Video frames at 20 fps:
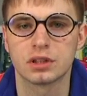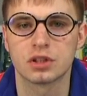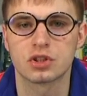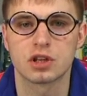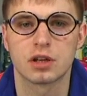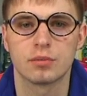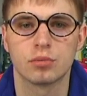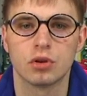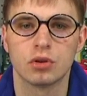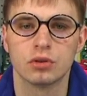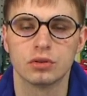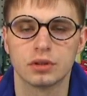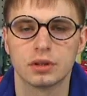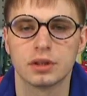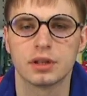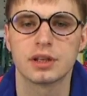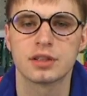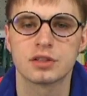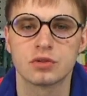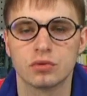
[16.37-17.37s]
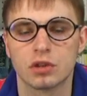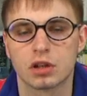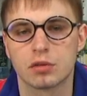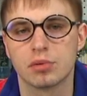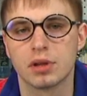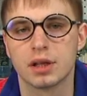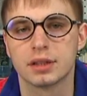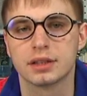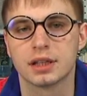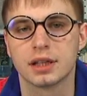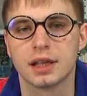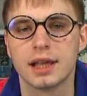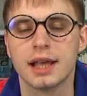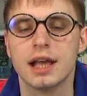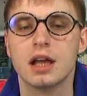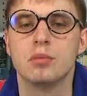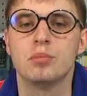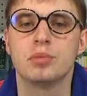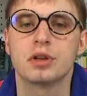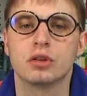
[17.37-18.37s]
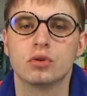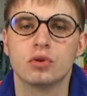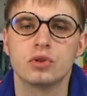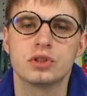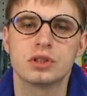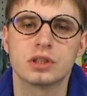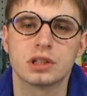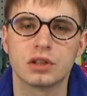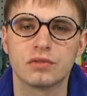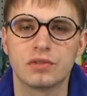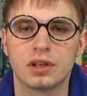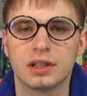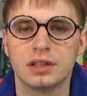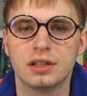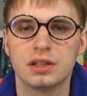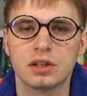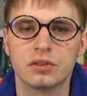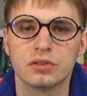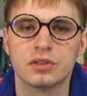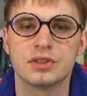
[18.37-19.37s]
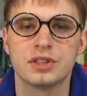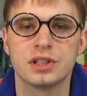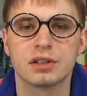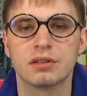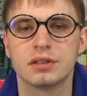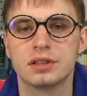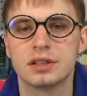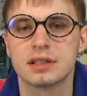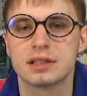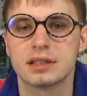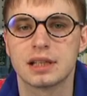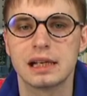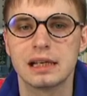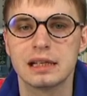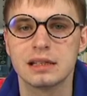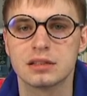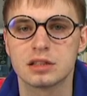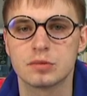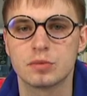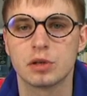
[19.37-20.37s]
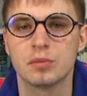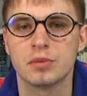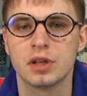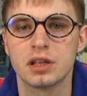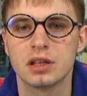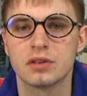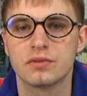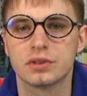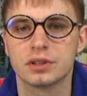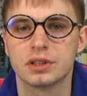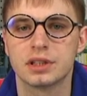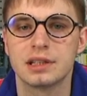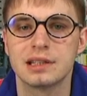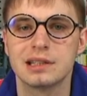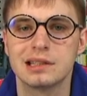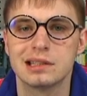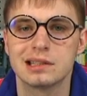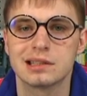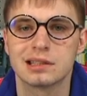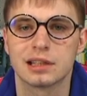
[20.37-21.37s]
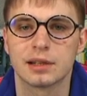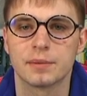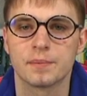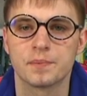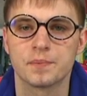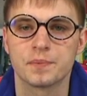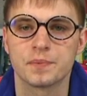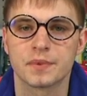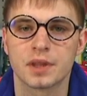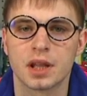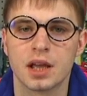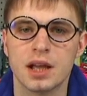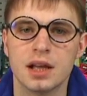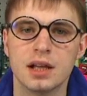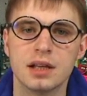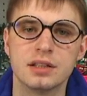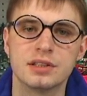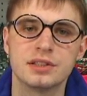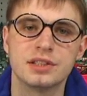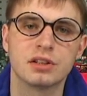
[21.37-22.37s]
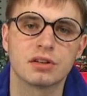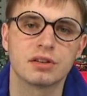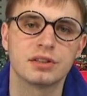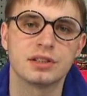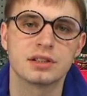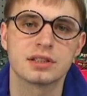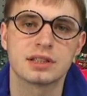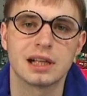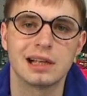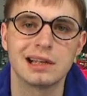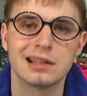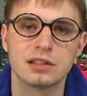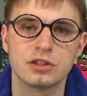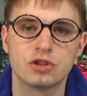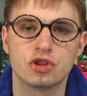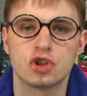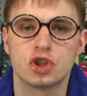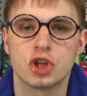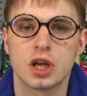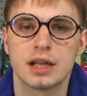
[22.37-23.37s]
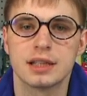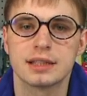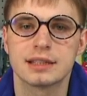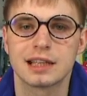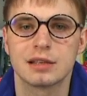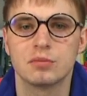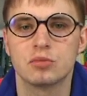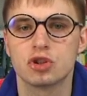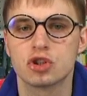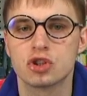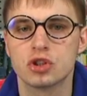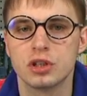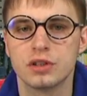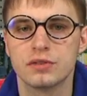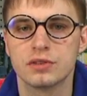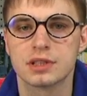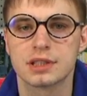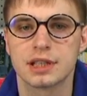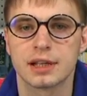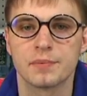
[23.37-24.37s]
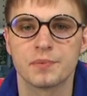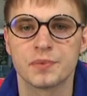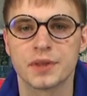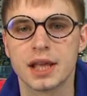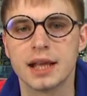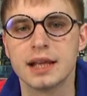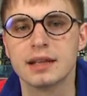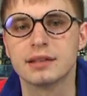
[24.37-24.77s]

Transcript: Under this scenario, a photomask, board pattern, is transferred onto a foil-coated glass-coat laminate with the help of a photoresistor.